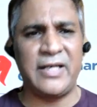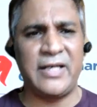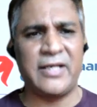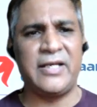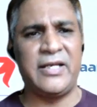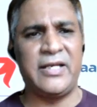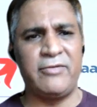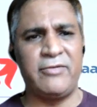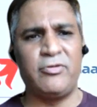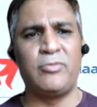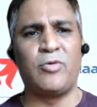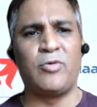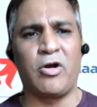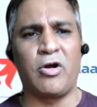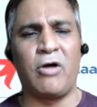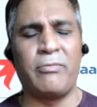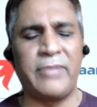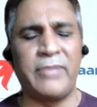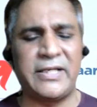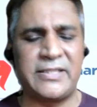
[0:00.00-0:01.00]
I can give you a more
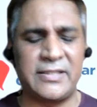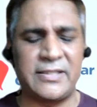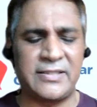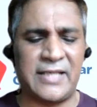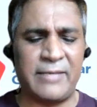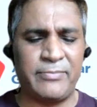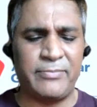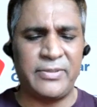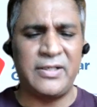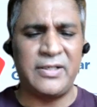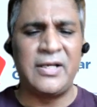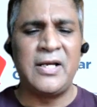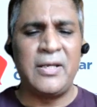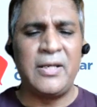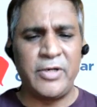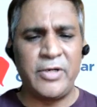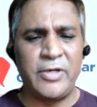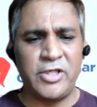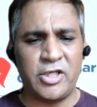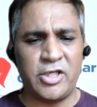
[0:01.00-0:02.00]
complex example,
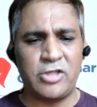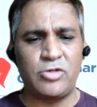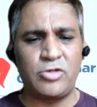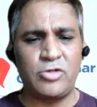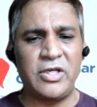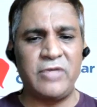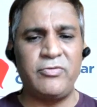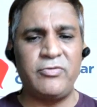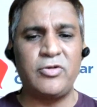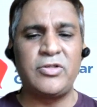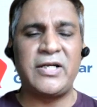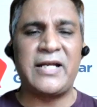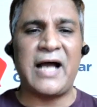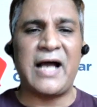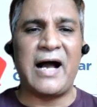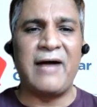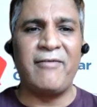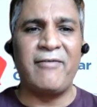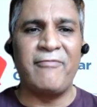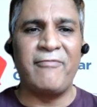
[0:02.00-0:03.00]
but just to give you that
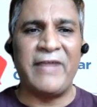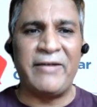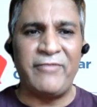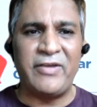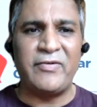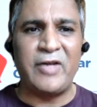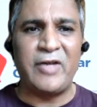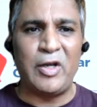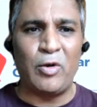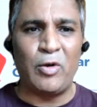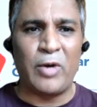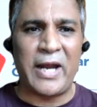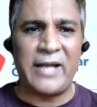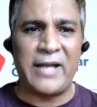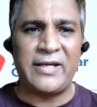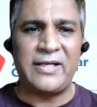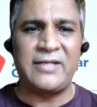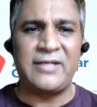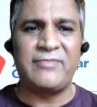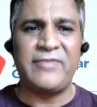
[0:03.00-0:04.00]
when we will look
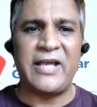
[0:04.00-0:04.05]
at it,